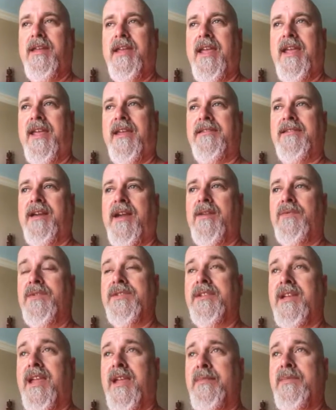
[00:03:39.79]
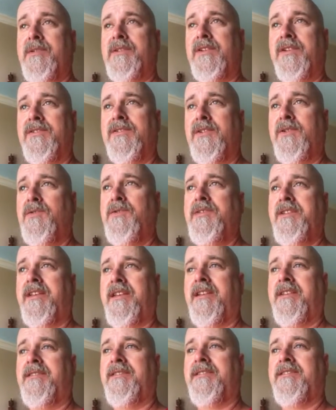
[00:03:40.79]
And I was able to do
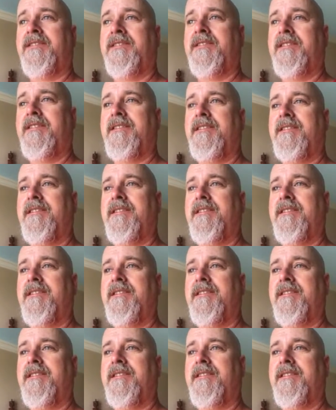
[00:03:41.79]
things